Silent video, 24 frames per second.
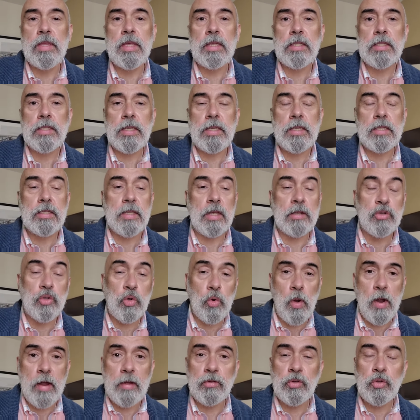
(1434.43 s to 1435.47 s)
This is a
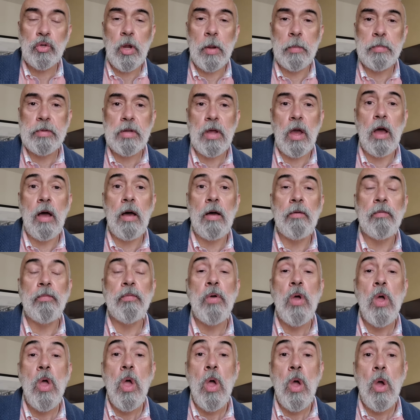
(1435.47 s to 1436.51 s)
transcript
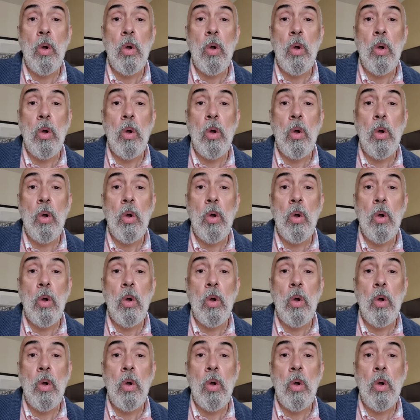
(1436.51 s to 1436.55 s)
of